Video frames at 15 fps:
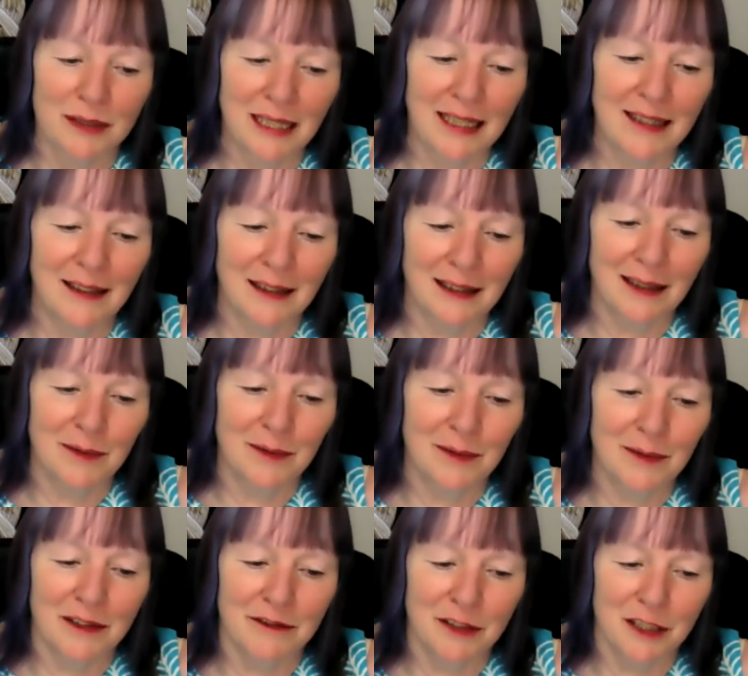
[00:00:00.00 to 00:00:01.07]
I think that was
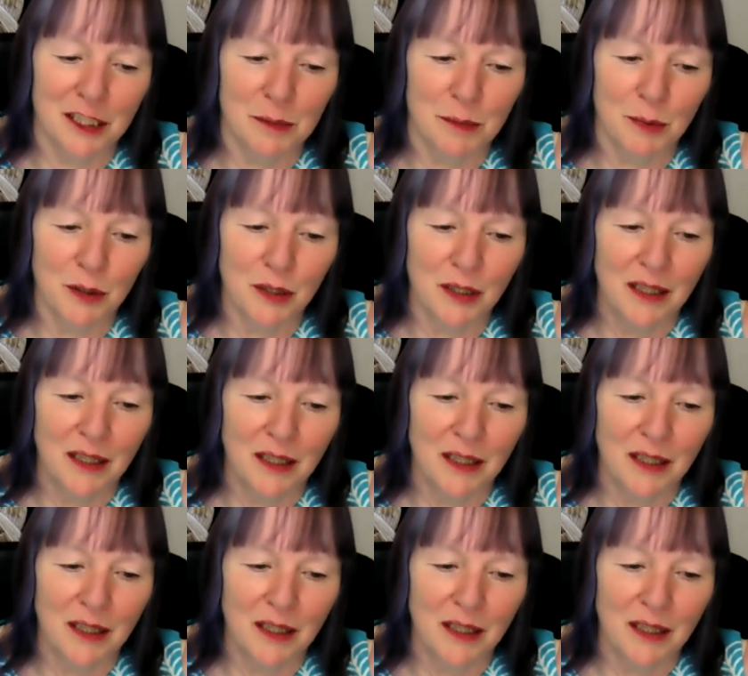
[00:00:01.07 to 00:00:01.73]
her first book.